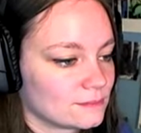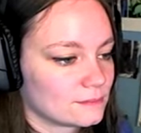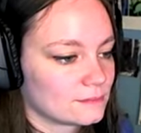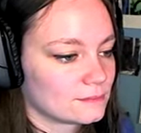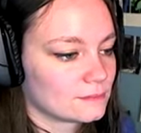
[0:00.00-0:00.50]

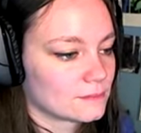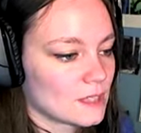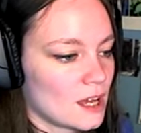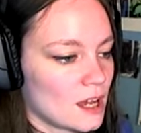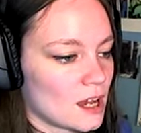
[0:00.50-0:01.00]
take this.
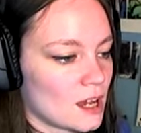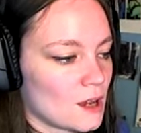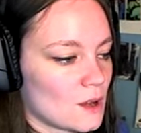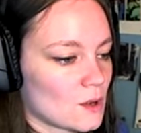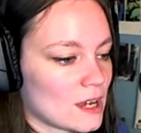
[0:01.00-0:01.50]
Uh...
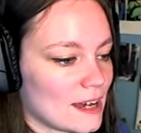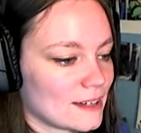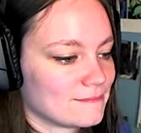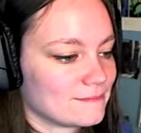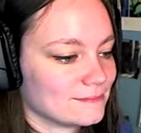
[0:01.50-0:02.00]
Oh
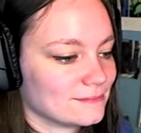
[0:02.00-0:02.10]
god!